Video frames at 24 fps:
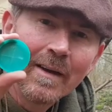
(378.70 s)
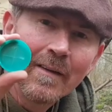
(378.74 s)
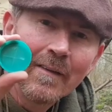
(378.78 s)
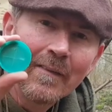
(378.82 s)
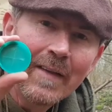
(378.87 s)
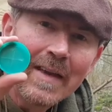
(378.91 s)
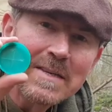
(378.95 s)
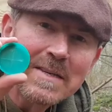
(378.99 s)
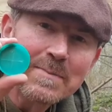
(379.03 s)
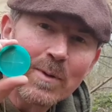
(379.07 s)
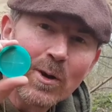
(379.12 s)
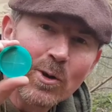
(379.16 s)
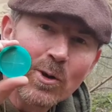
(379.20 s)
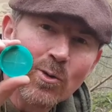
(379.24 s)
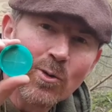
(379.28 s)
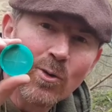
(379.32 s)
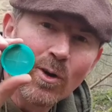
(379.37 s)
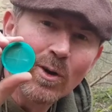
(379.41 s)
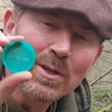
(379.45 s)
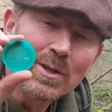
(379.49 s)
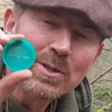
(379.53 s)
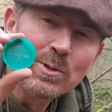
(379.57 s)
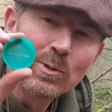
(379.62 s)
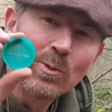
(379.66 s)
There's my
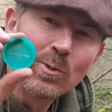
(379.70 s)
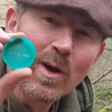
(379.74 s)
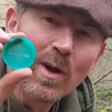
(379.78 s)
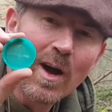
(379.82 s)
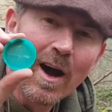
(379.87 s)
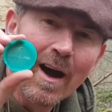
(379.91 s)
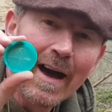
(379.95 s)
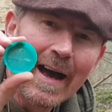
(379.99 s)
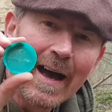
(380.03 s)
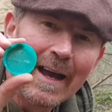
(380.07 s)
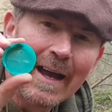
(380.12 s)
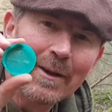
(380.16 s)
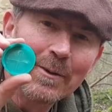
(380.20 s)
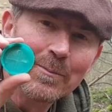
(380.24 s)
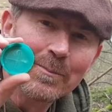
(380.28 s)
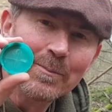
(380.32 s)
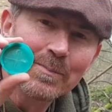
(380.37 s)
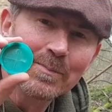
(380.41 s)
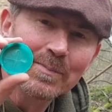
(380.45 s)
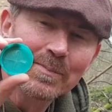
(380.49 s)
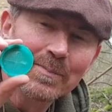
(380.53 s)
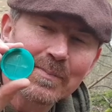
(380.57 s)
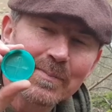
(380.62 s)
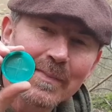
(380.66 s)
cross all cut out.
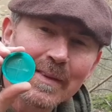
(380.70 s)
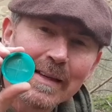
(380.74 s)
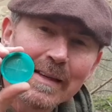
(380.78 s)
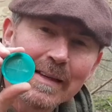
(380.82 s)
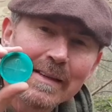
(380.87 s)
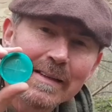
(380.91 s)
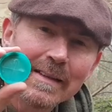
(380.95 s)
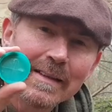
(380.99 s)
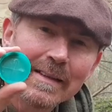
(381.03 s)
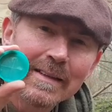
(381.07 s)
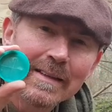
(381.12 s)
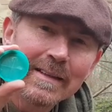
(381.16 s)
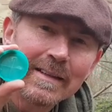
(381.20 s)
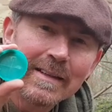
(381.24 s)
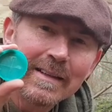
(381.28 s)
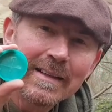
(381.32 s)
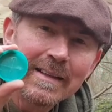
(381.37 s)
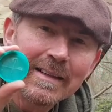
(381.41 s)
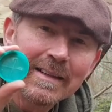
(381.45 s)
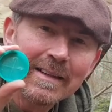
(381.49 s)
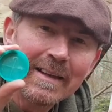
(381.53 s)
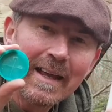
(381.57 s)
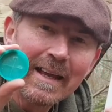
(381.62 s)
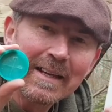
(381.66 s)

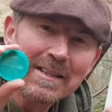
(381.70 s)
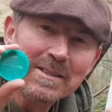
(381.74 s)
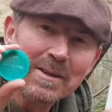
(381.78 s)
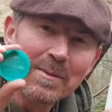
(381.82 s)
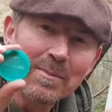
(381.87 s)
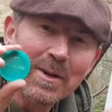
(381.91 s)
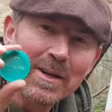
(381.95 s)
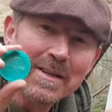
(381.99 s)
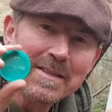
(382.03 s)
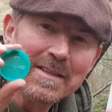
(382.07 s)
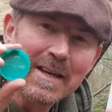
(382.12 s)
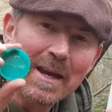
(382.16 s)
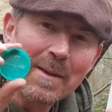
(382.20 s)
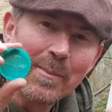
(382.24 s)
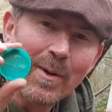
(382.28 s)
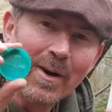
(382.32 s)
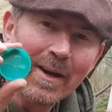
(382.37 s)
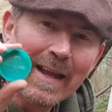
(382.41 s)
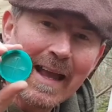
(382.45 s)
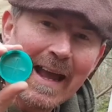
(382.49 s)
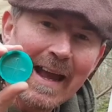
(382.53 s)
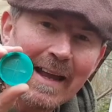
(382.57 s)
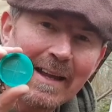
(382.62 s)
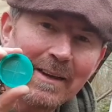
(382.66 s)
Next I'm going to take my
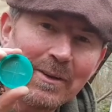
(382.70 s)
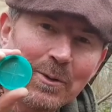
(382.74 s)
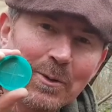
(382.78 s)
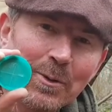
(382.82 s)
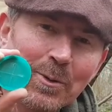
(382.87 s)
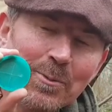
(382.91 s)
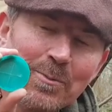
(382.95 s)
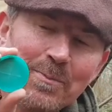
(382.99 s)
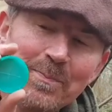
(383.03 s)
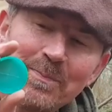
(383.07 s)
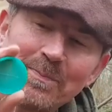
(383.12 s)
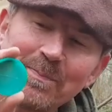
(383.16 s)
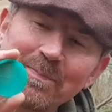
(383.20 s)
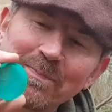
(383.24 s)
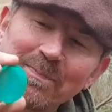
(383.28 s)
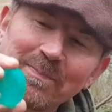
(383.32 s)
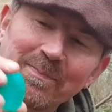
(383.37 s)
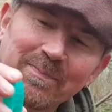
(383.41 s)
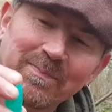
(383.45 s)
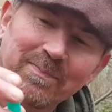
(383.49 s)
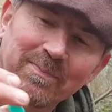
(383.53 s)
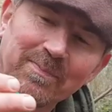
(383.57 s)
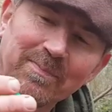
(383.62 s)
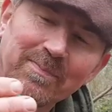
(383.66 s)
candle
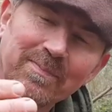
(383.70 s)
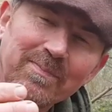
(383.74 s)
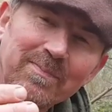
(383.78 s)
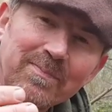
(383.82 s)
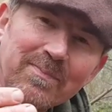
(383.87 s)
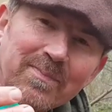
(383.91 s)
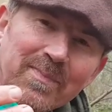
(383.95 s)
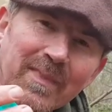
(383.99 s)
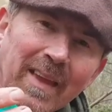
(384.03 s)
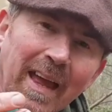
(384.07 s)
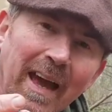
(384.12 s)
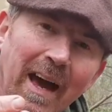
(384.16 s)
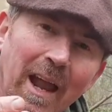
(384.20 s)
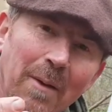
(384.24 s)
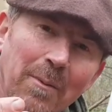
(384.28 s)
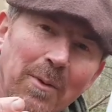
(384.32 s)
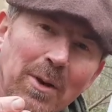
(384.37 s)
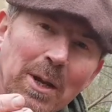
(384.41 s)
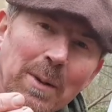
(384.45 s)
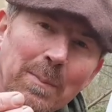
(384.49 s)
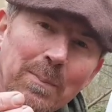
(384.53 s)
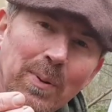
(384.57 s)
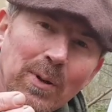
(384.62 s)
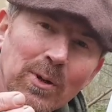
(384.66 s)
and I'm
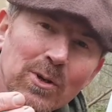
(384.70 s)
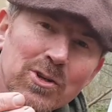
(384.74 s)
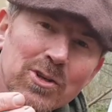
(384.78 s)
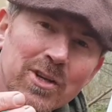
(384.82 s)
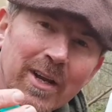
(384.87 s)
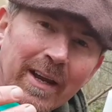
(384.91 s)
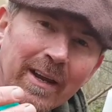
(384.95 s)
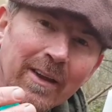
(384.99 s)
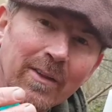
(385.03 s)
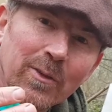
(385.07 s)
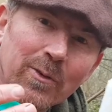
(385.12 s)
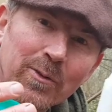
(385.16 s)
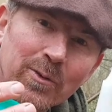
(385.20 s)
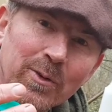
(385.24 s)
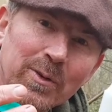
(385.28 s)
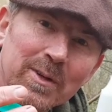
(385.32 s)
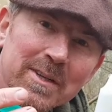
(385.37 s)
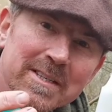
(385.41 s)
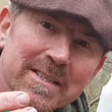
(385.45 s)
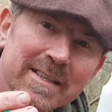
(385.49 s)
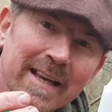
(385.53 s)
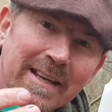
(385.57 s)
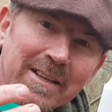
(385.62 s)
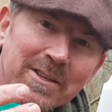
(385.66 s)
going to push it through the
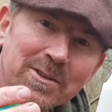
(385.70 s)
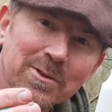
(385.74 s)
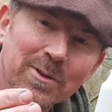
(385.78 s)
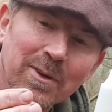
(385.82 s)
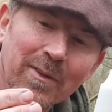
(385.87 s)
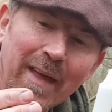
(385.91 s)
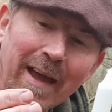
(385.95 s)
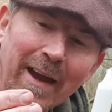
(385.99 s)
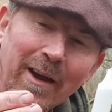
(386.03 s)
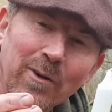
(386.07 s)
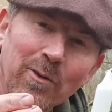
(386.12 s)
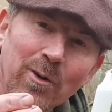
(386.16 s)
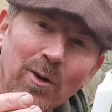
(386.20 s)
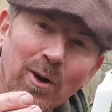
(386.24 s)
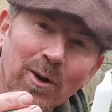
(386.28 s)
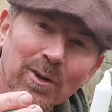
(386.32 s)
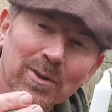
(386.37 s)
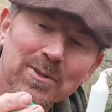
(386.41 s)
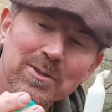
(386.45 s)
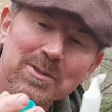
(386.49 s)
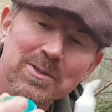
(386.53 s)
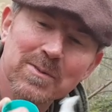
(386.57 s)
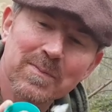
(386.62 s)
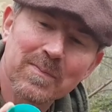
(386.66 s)
centre of that
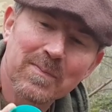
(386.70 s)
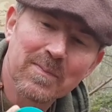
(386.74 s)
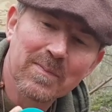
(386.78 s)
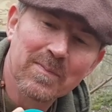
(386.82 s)
cross.